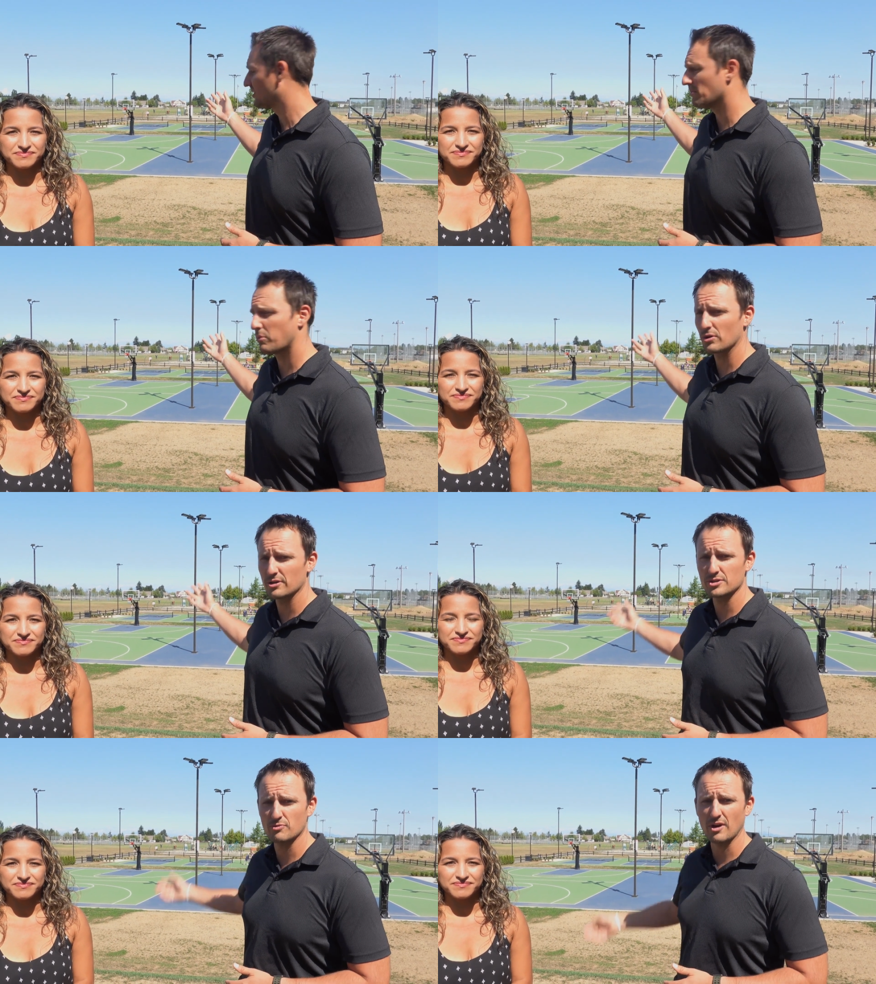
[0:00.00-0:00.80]
Speaker 1: The
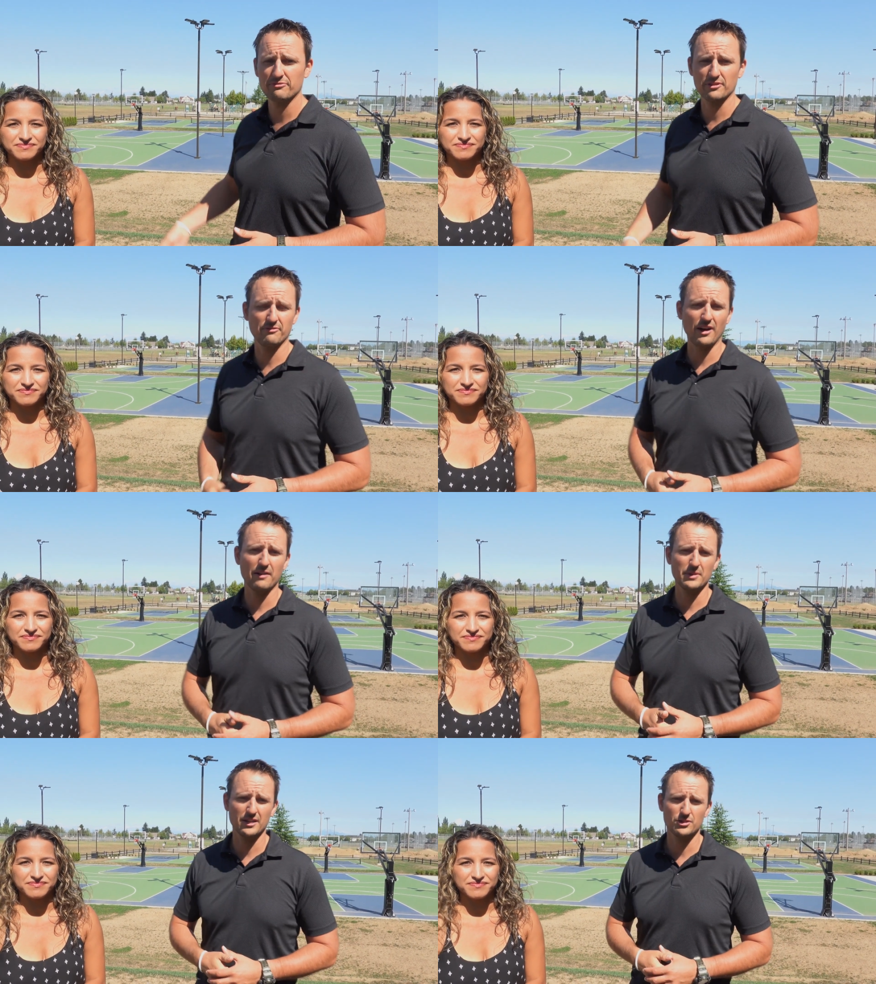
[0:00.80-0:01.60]
border is roughly
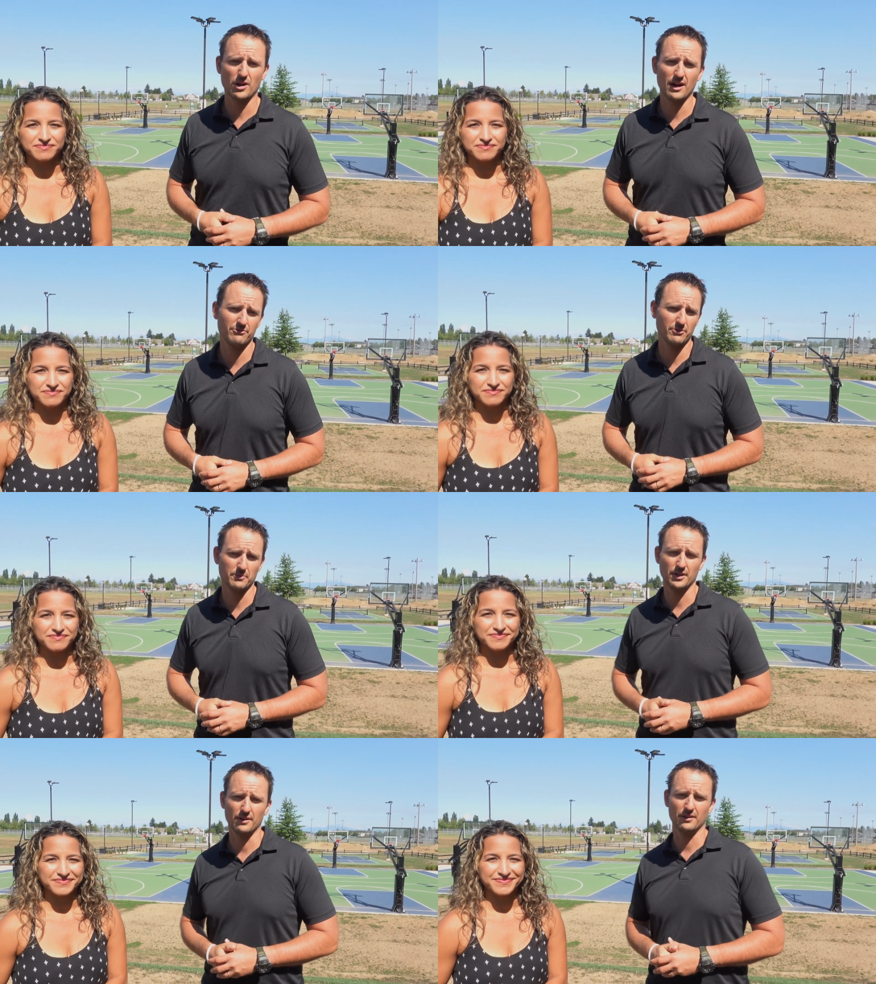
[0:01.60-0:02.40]
five minute drive
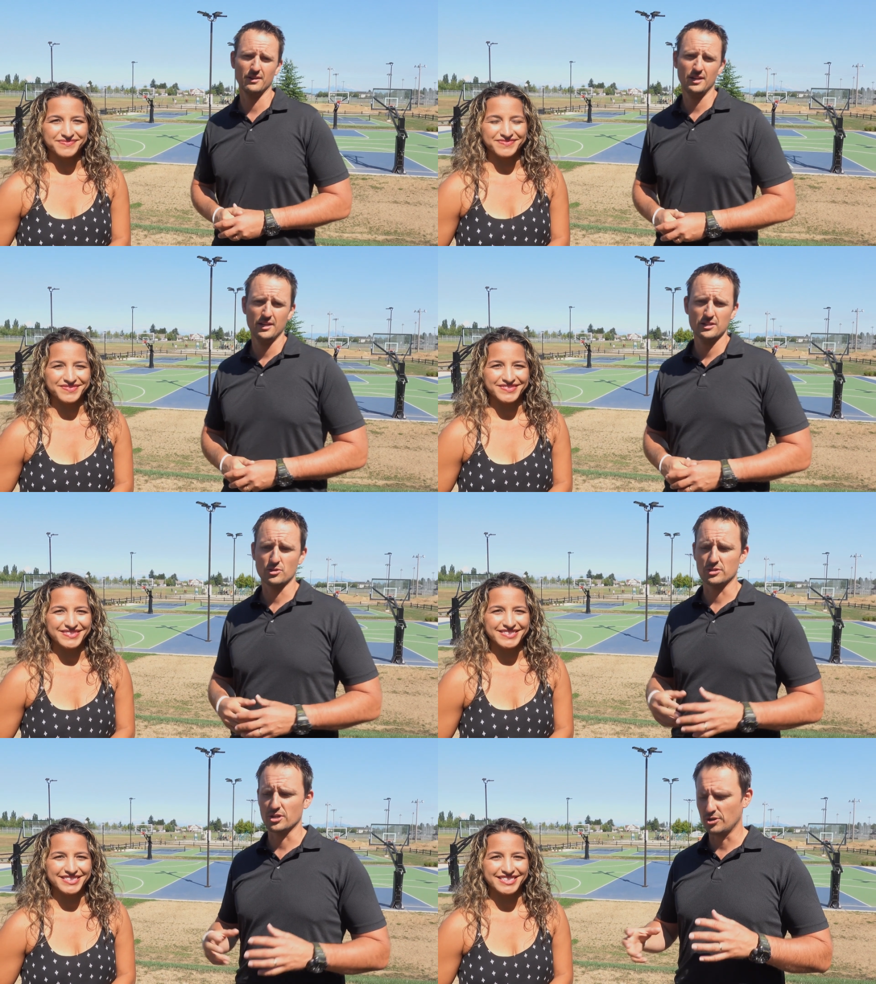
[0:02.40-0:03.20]
from here.
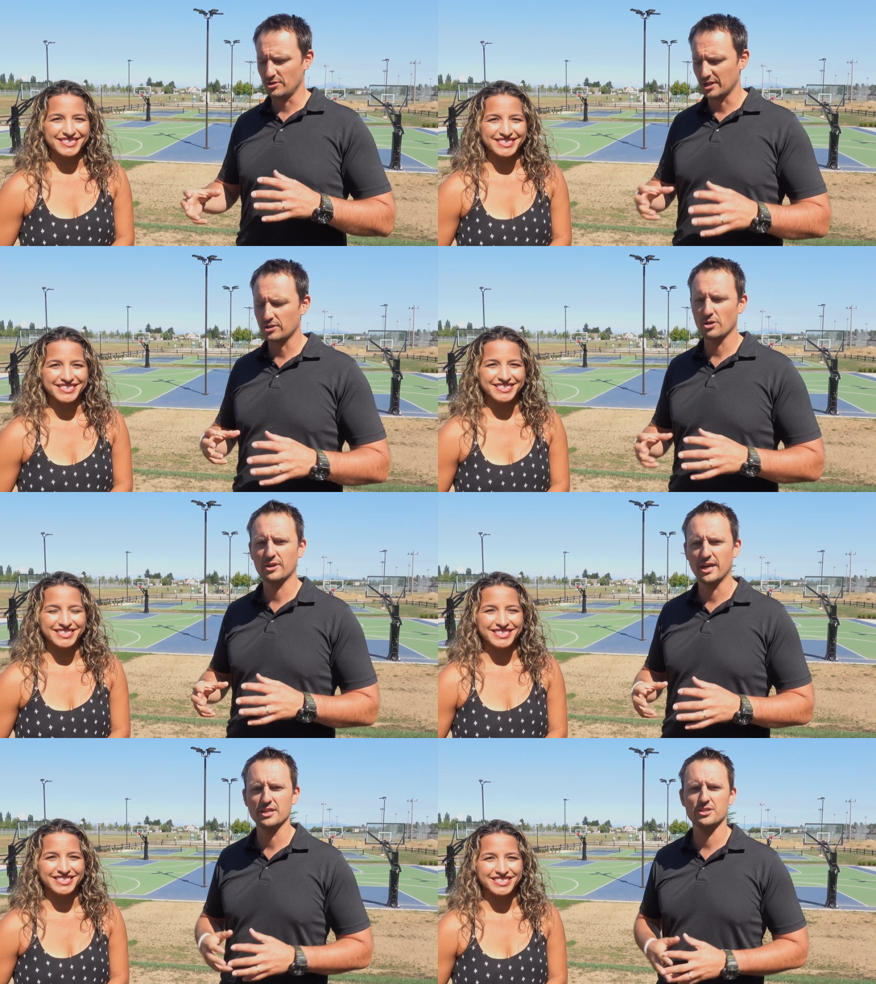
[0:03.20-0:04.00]
So it's a unique
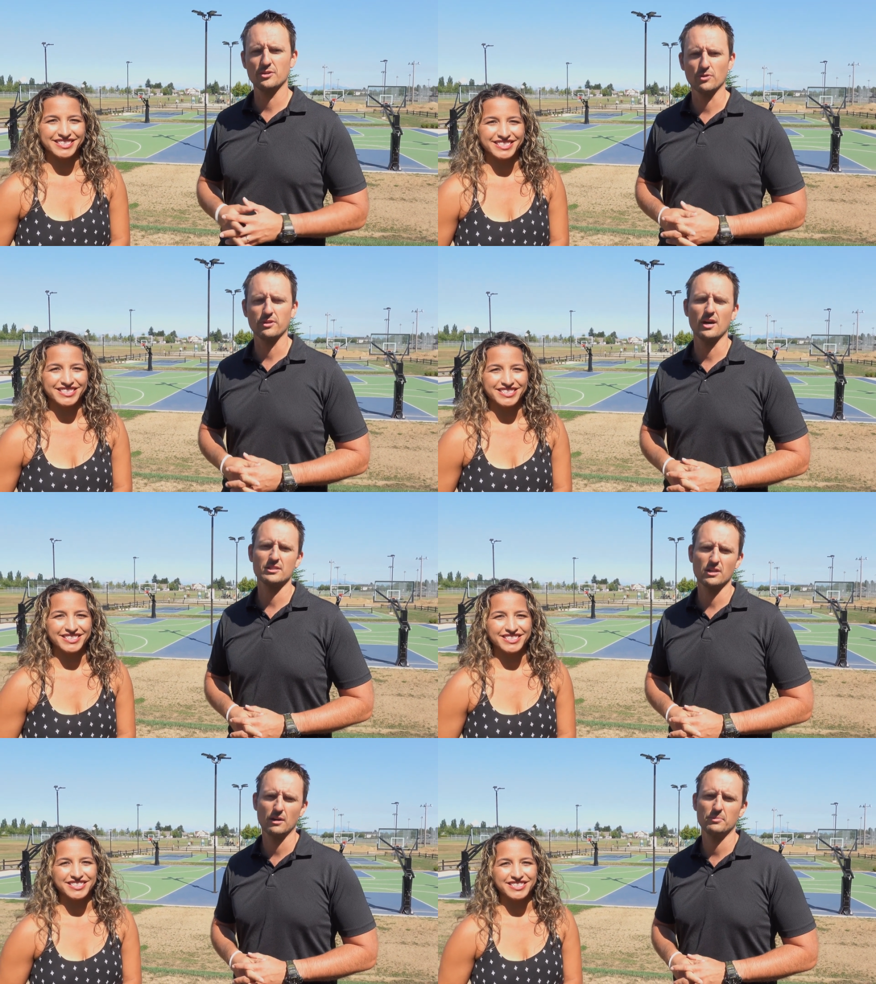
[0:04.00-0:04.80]
location with
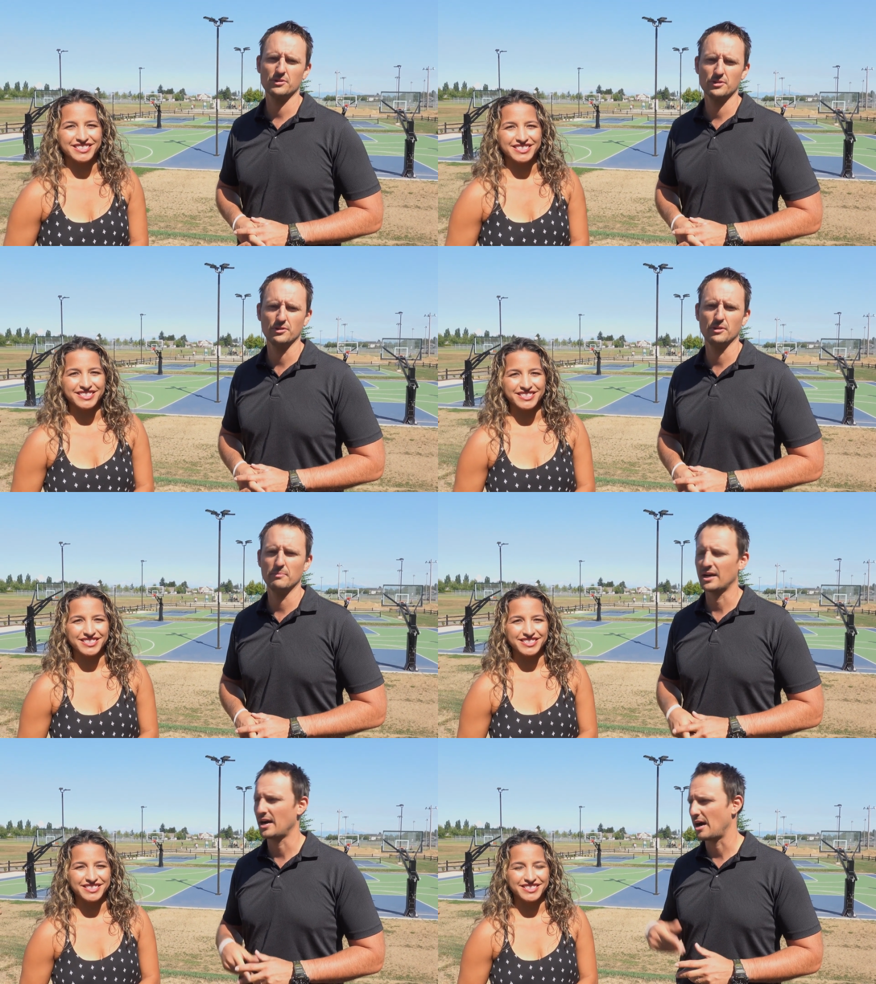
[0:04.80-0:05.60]
lots of opportunity,
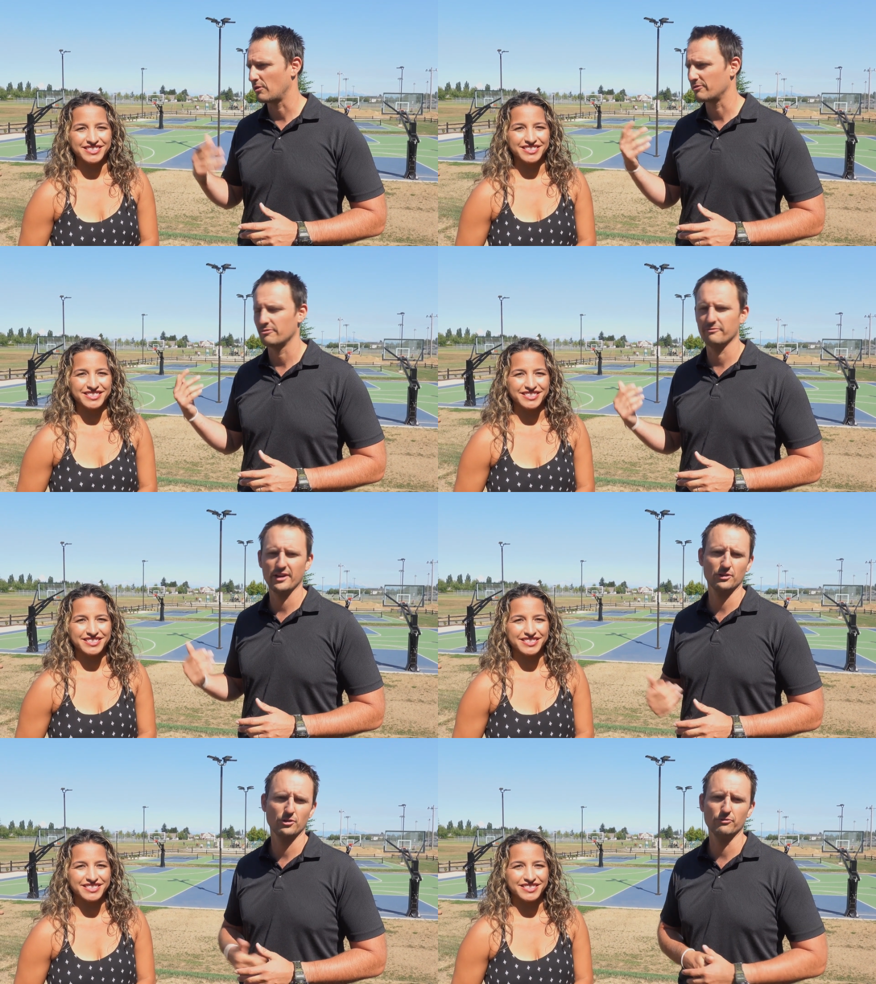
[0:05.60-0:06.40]
about an hour from
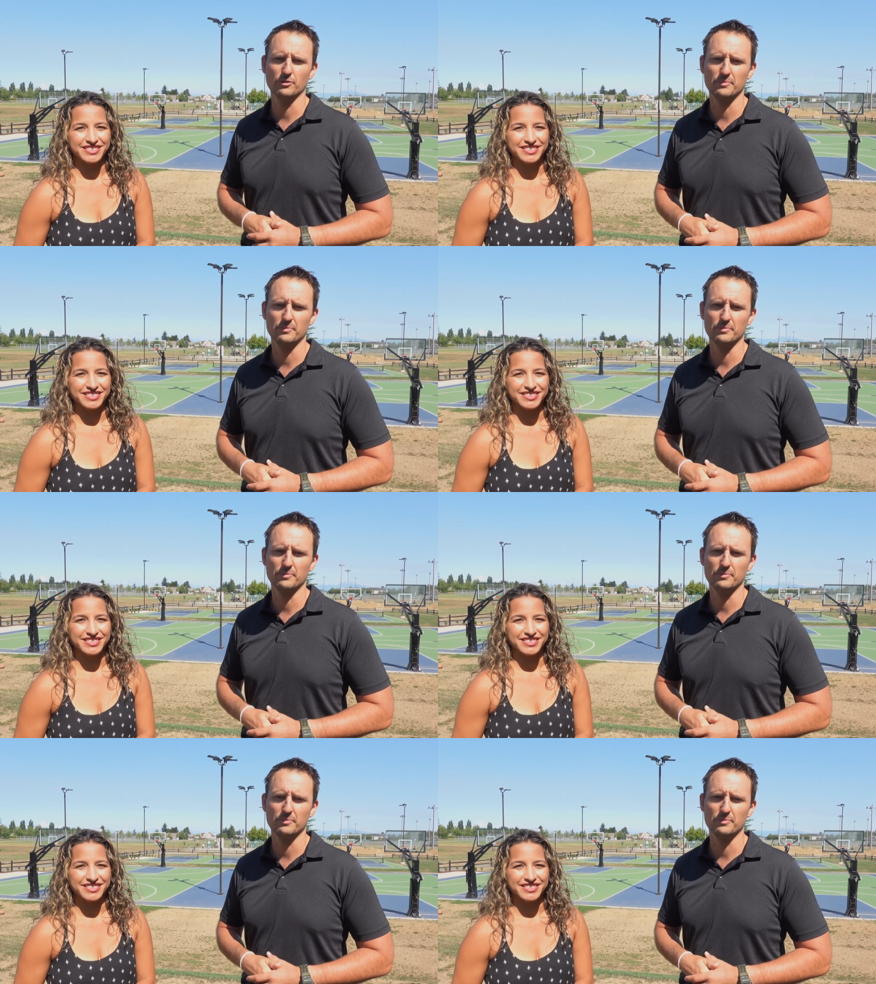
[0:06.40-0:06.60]
Vancouver,